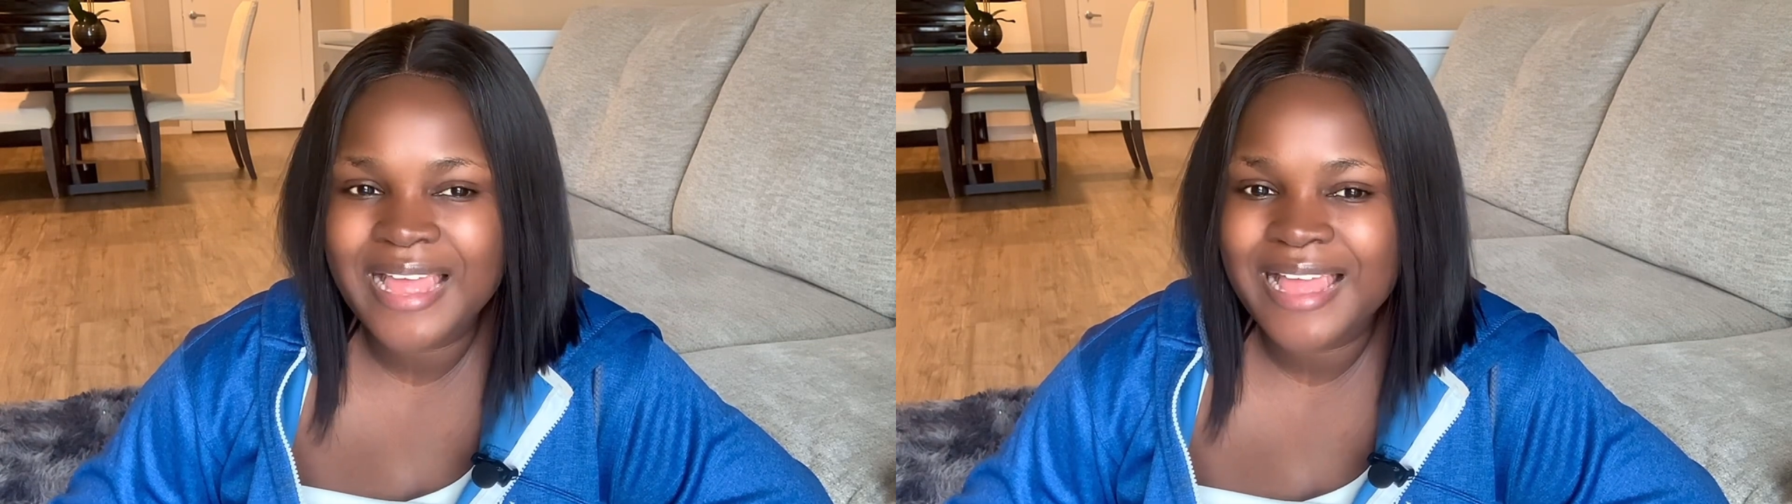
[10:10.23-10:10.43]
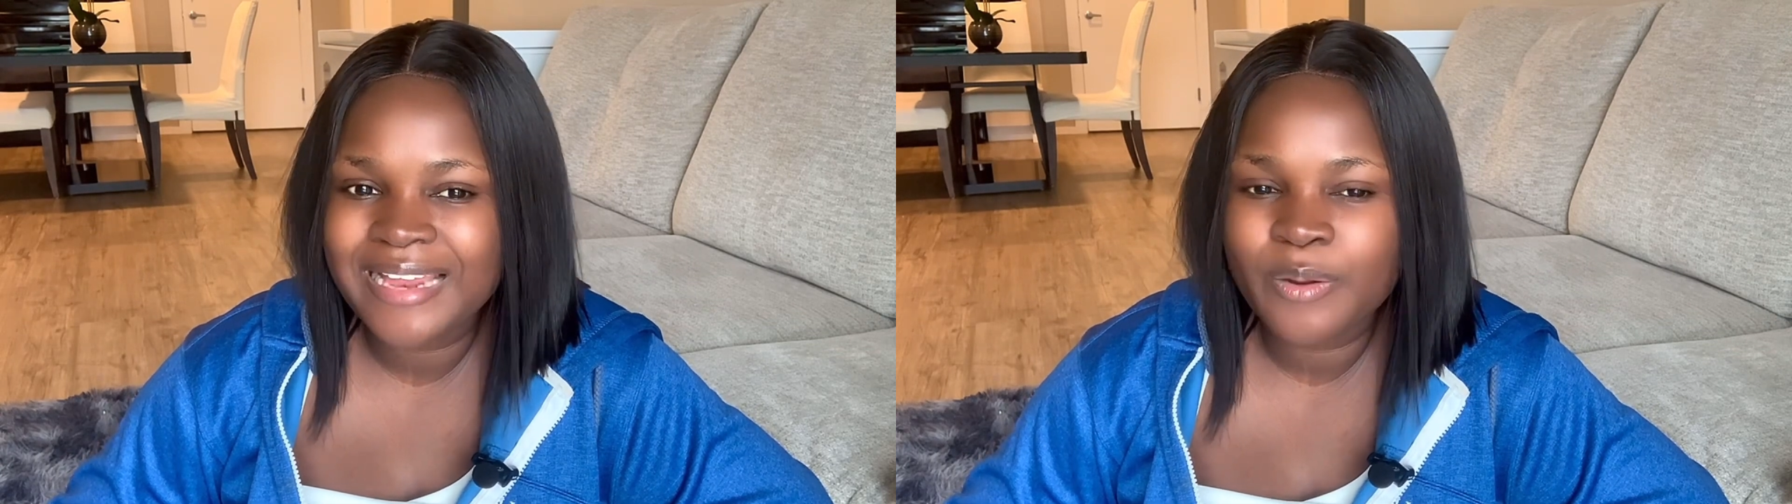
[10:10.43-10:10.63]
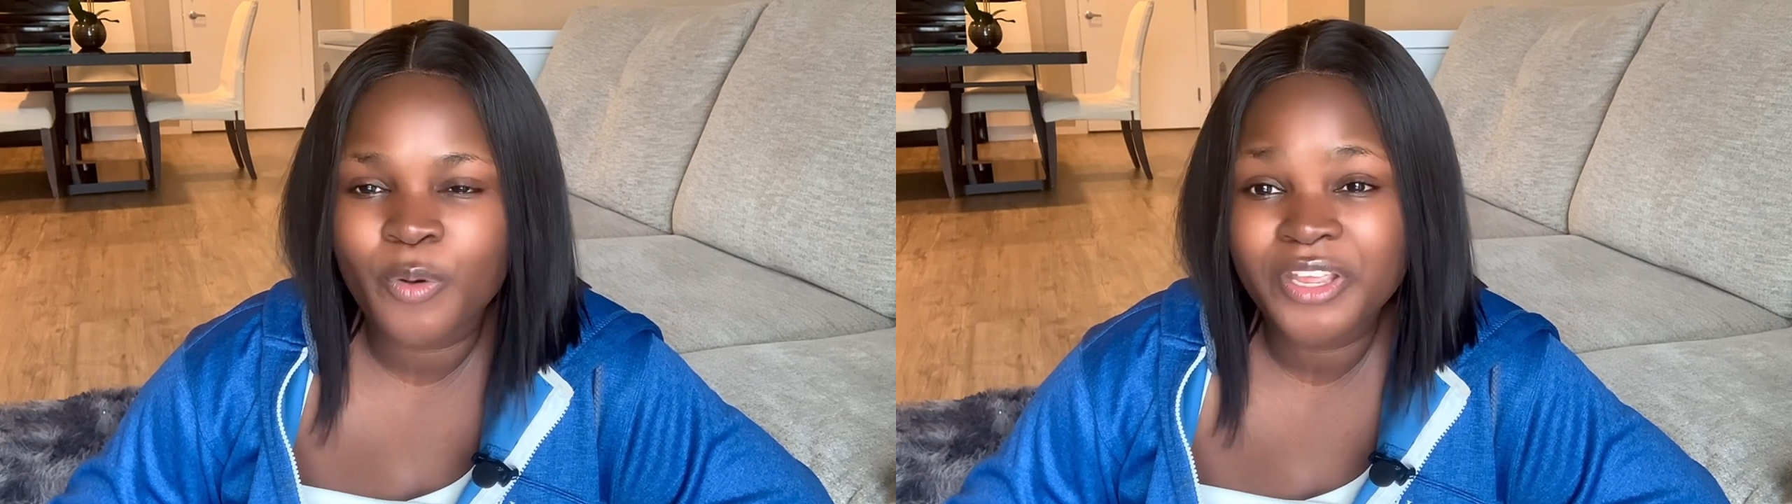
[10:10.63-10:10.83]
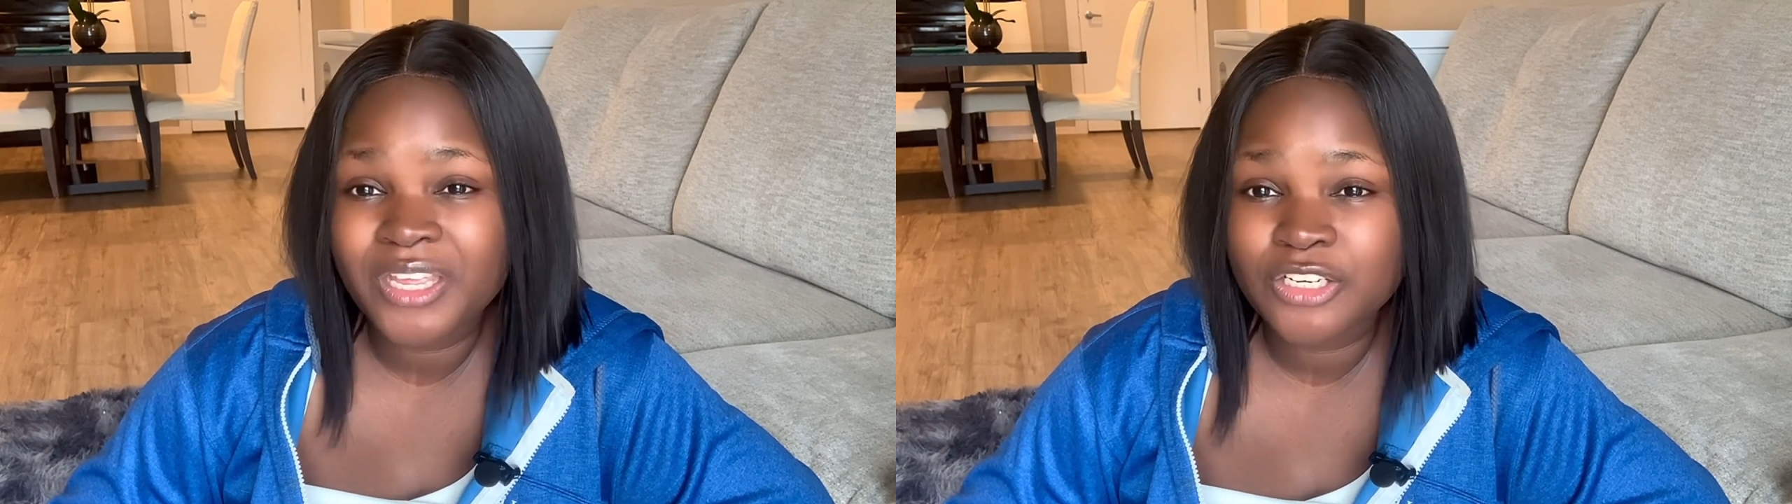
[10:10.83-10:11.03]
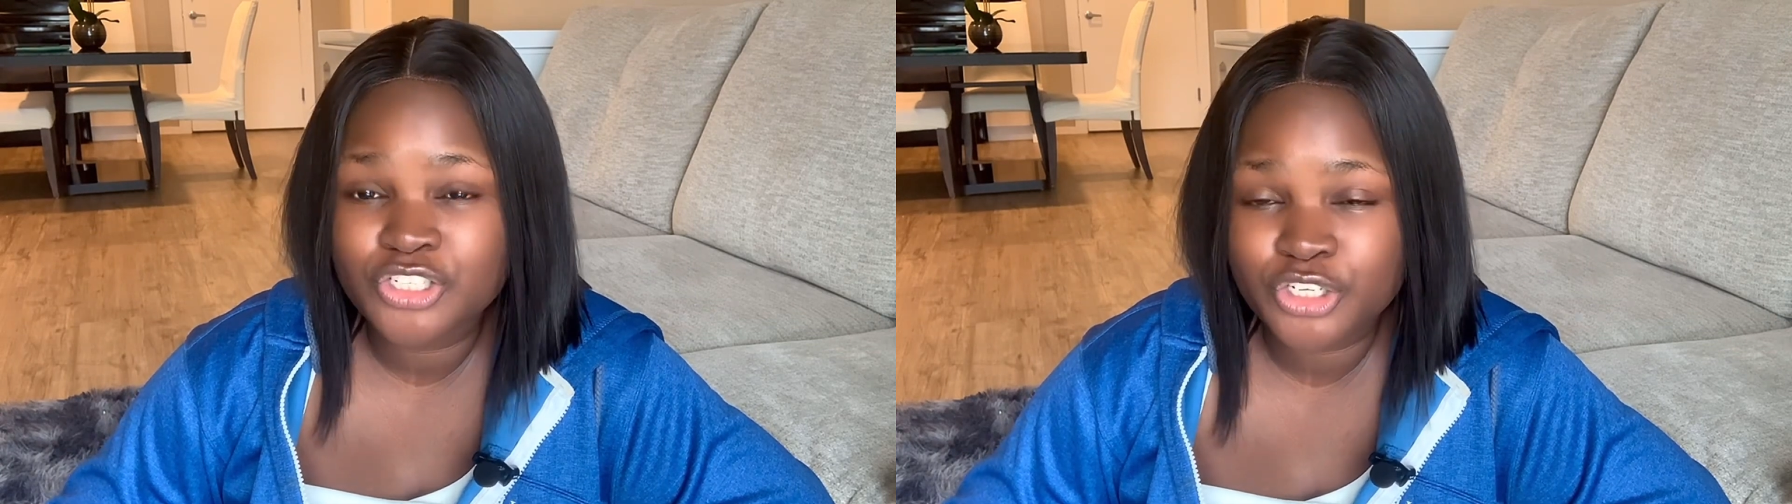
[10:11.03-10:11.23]
And what you
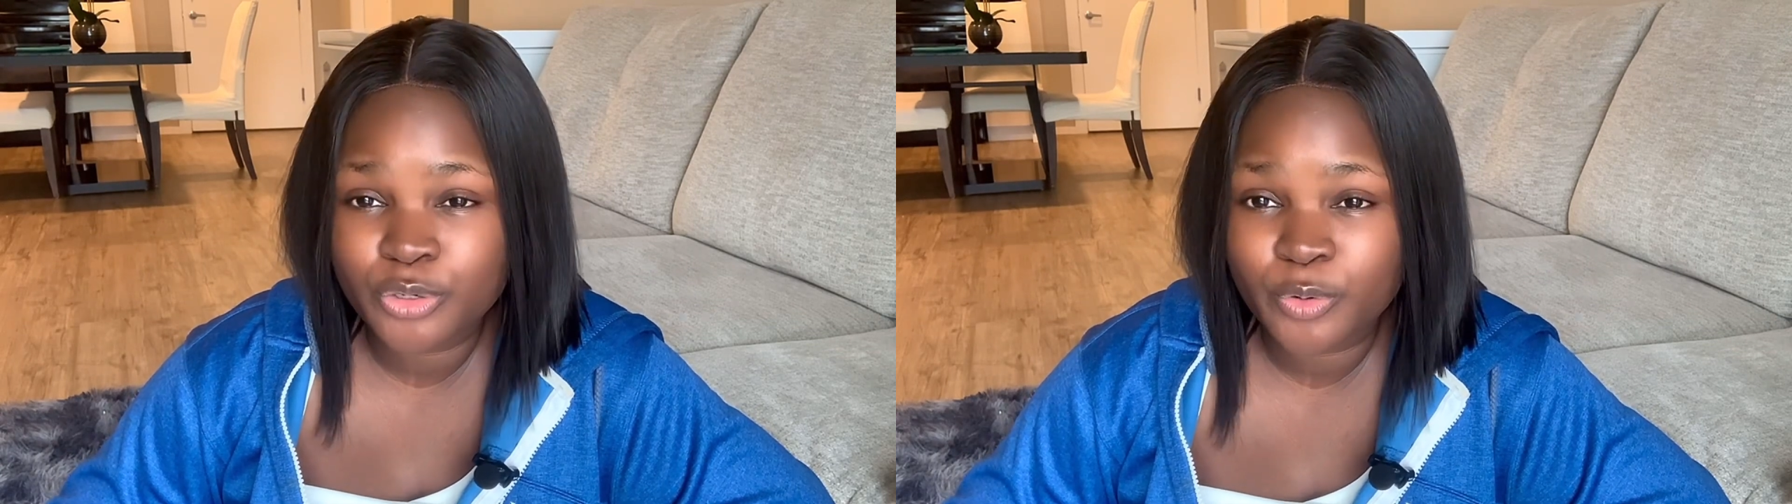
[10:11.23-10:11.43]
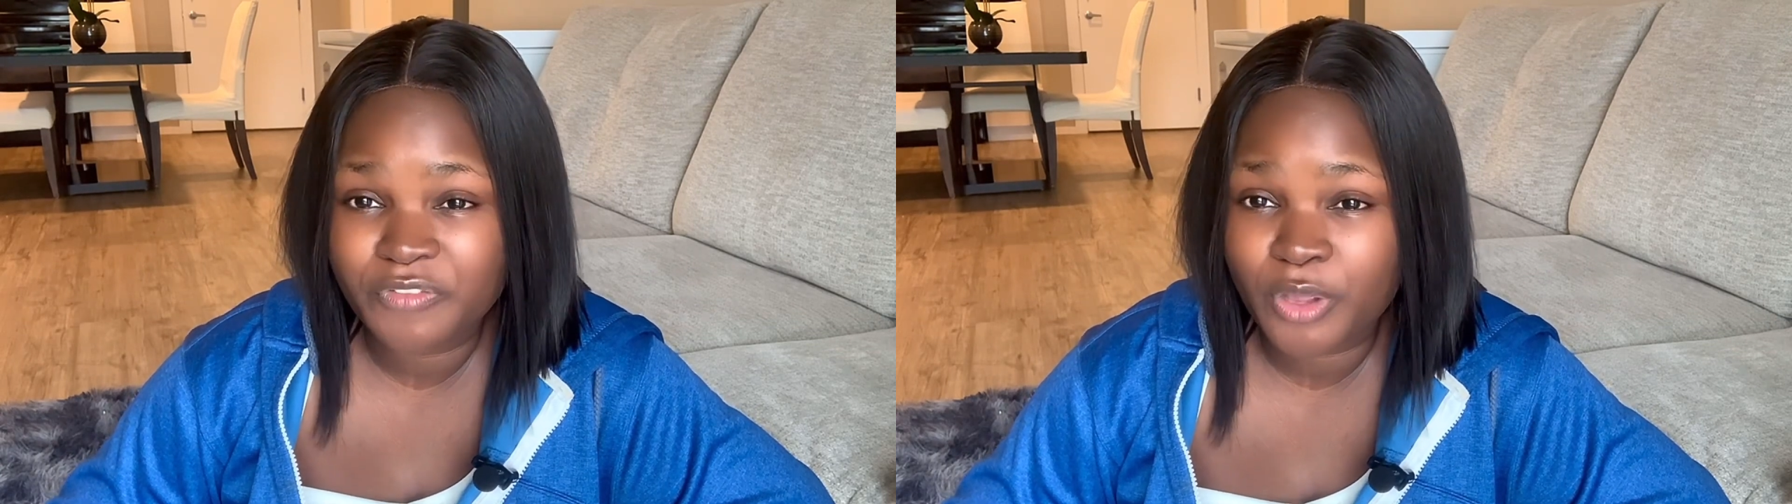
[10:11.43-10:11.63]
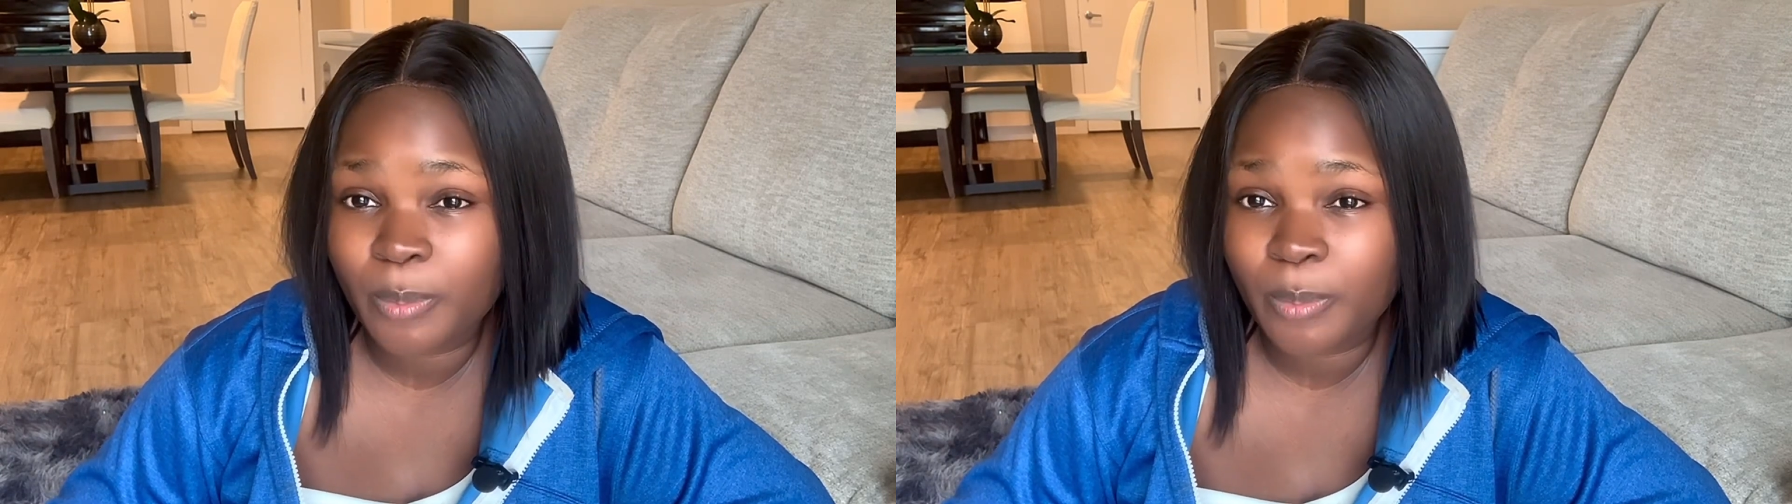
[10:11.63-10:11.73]
can do if you